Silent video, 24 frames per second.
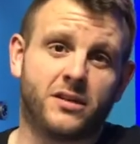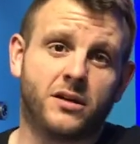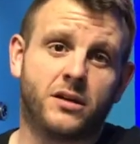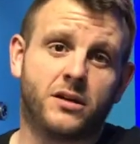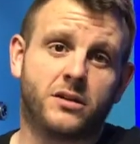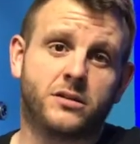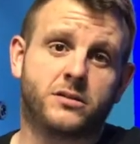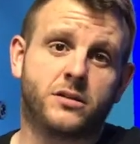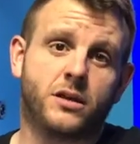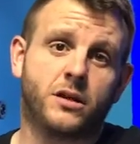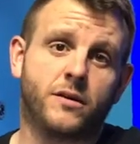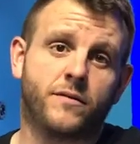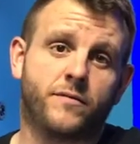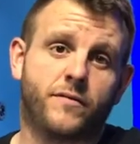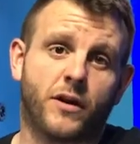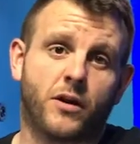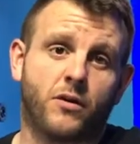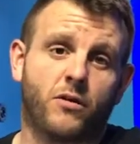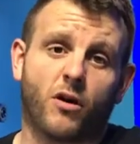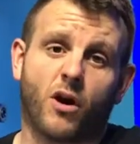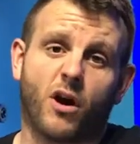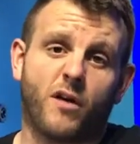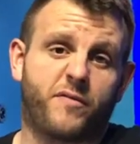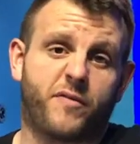
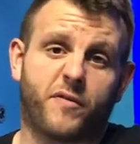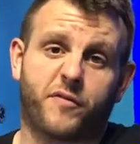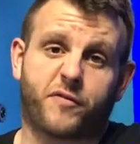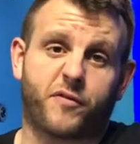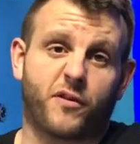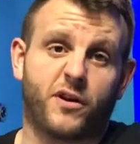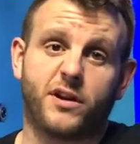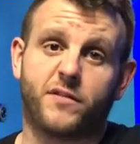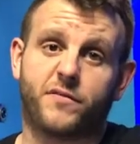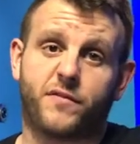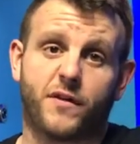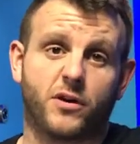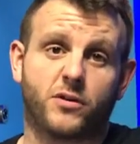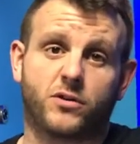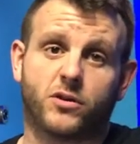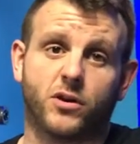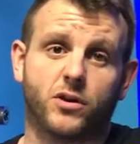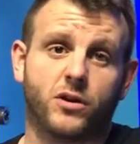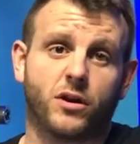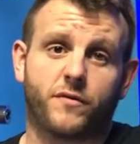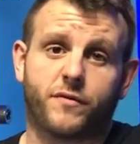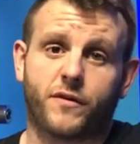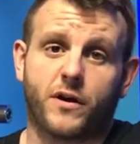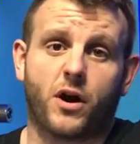Felt right for felt
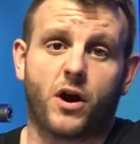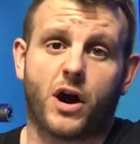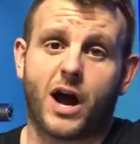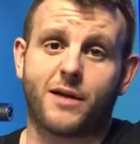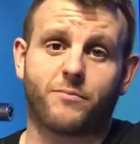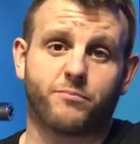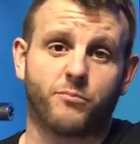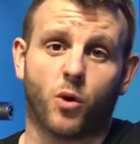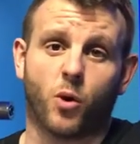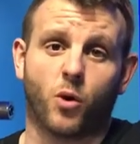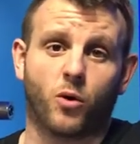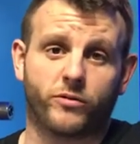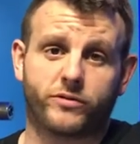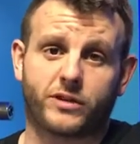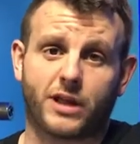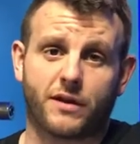good. I felt I had more